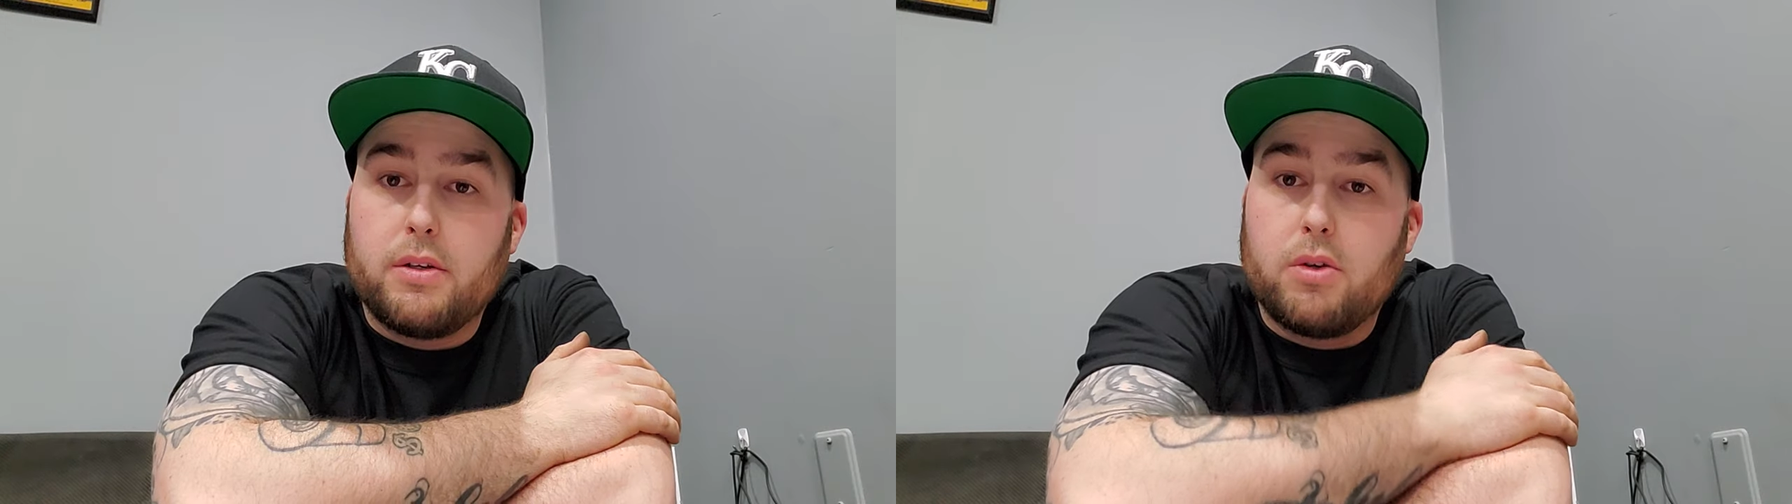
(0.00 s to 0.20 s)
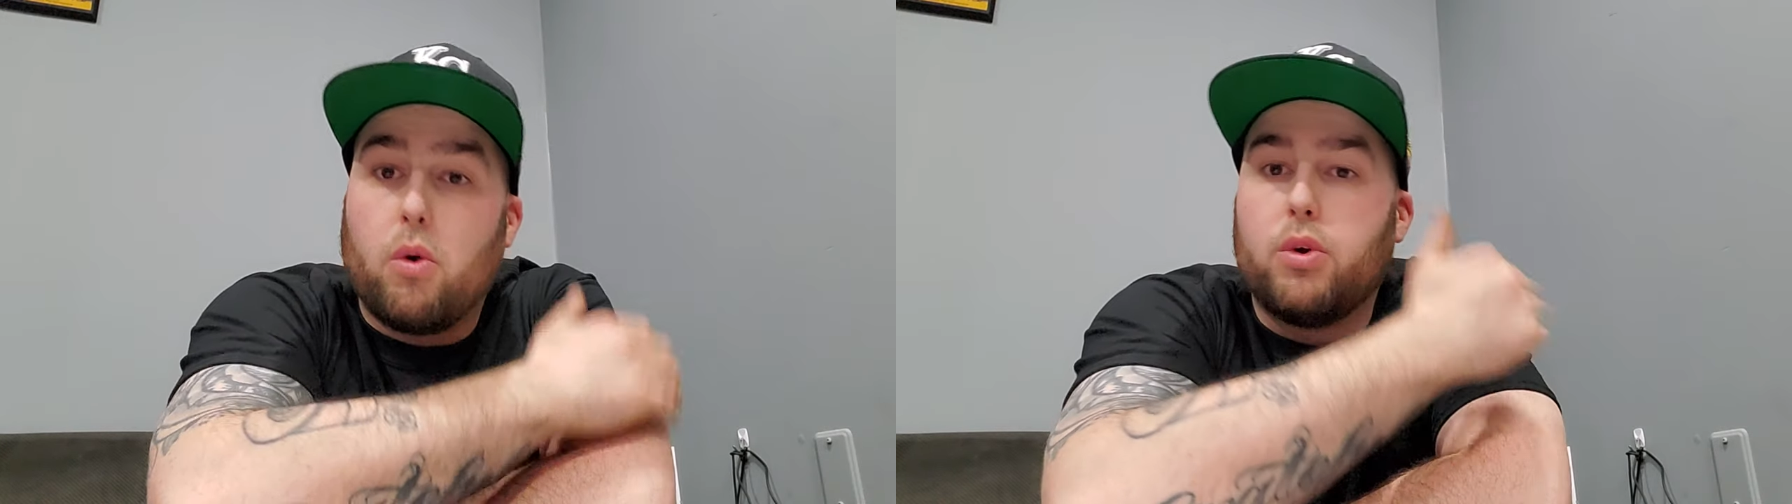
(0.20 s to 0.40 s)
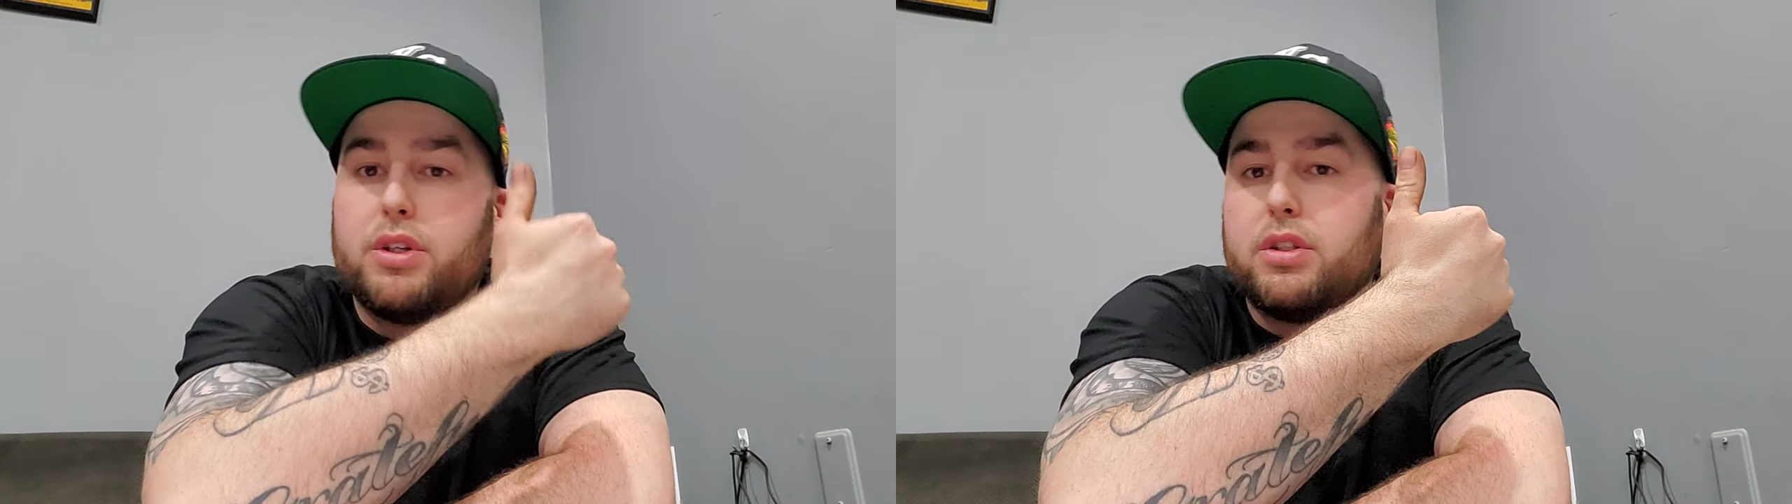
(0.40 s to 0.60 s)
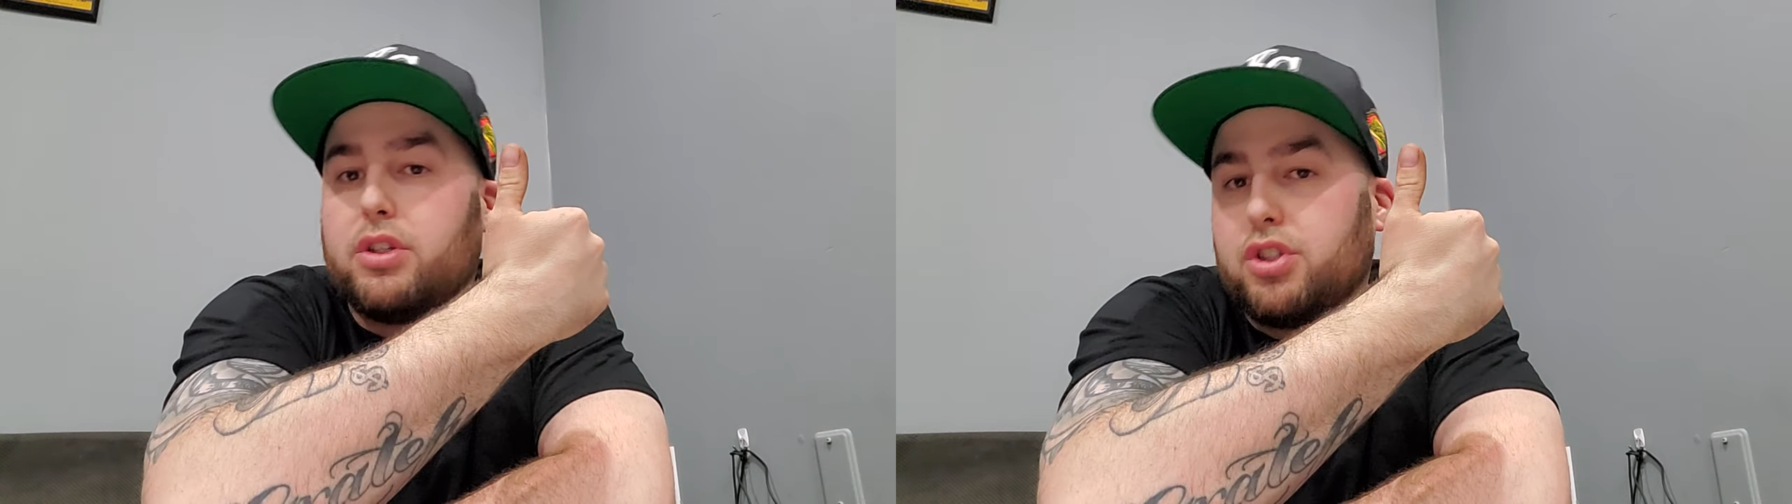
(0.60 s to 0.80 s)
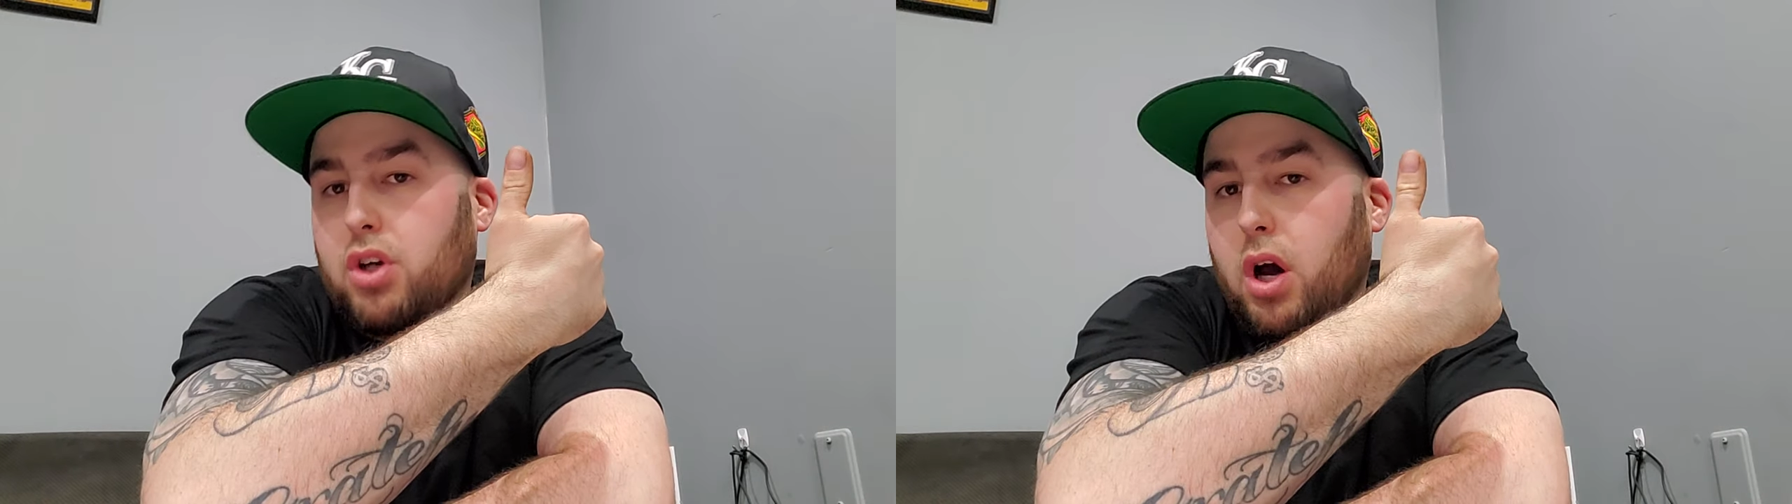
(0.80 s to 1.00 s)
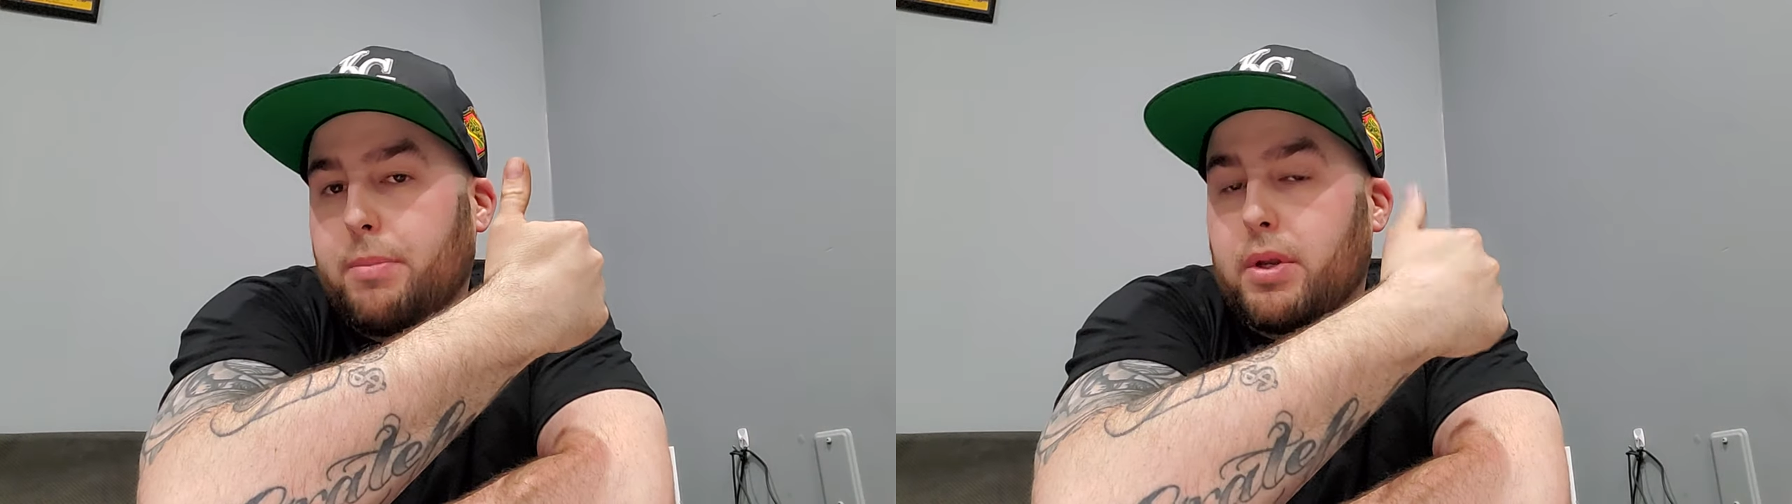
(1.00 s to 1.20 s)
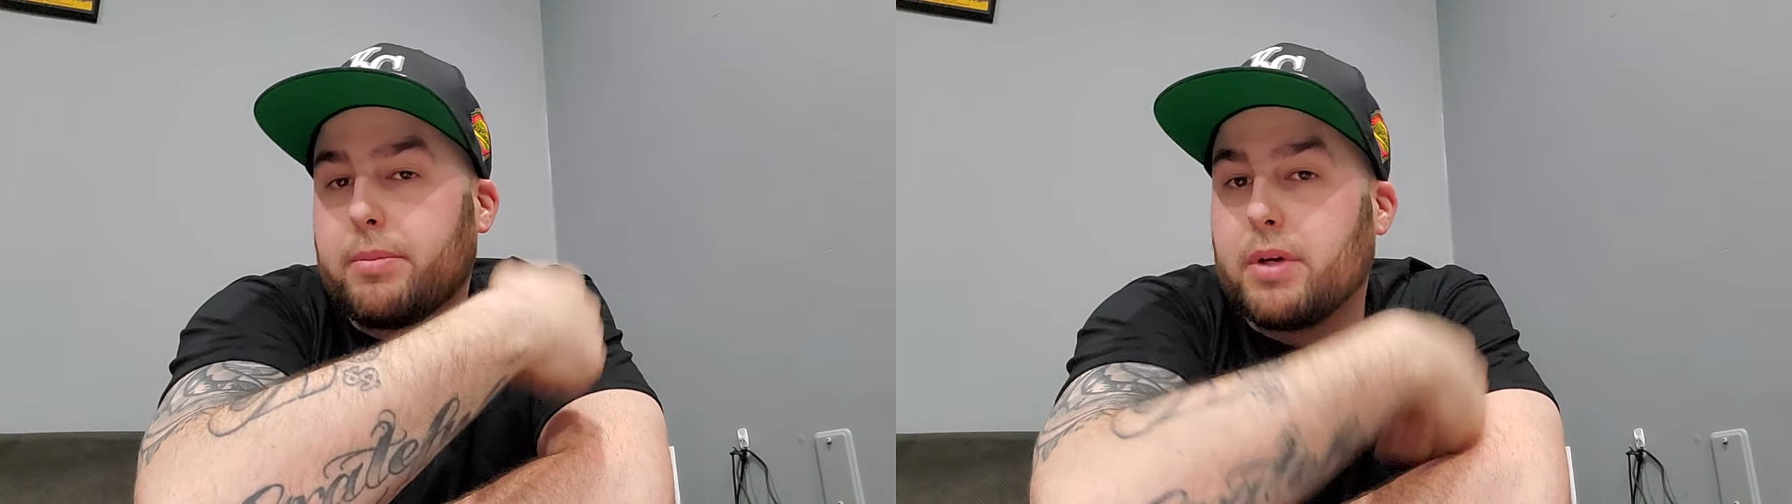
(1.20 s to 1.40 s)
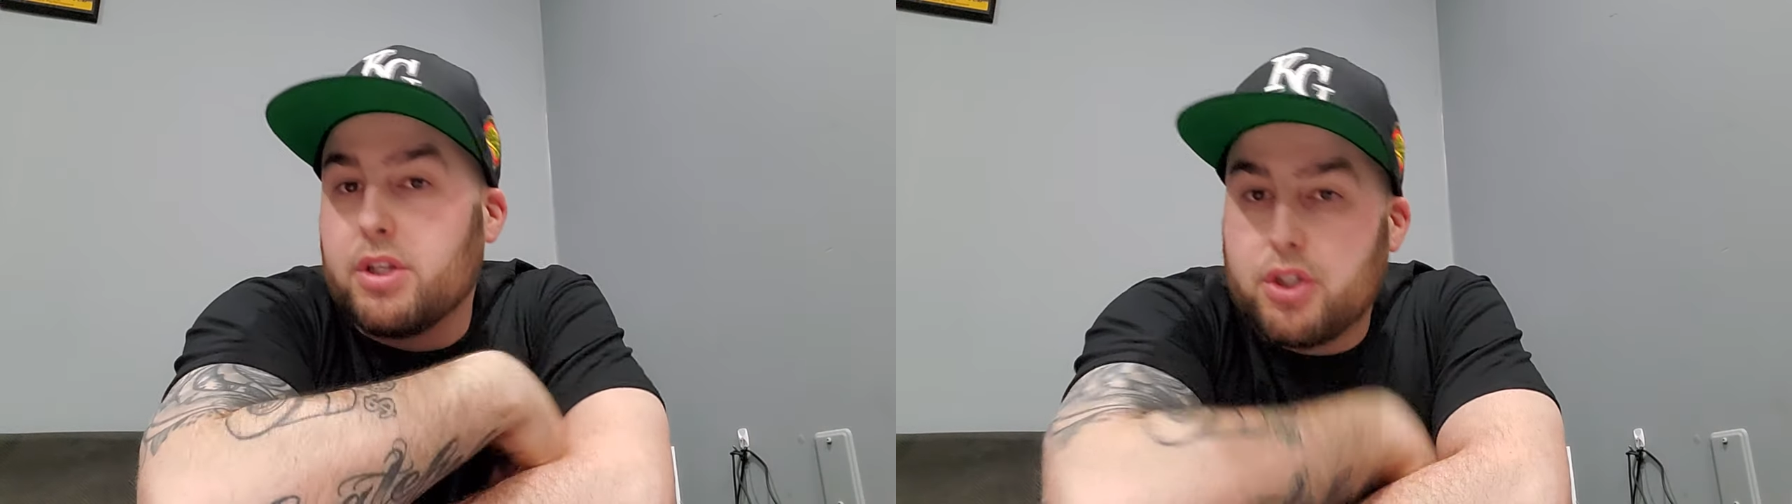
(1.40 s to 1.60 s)
go into the shop and I'm
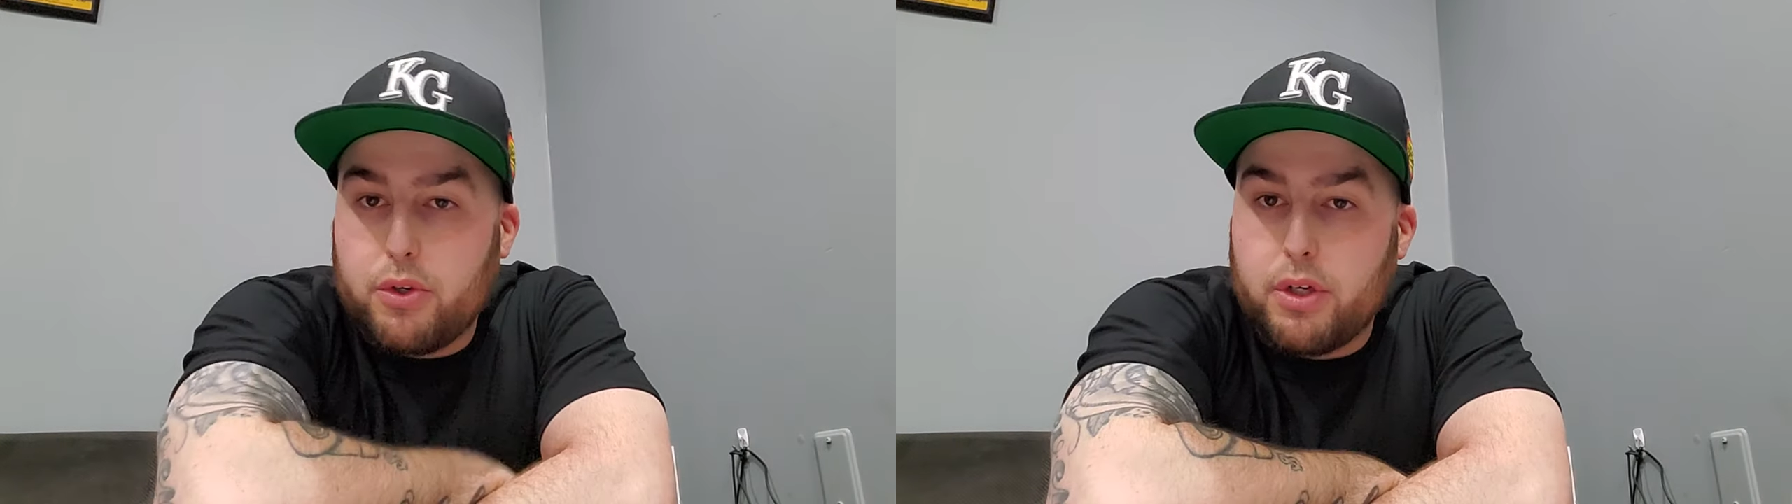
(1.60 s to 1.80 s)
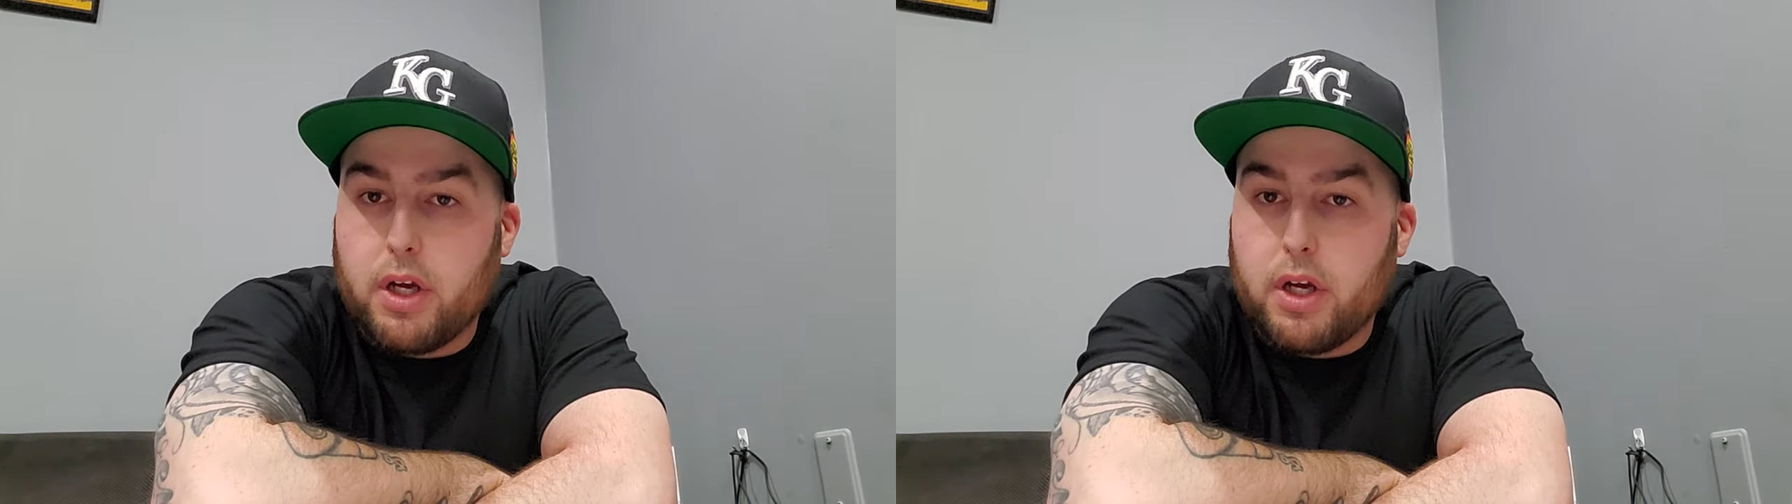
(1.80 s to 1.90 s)
going to show you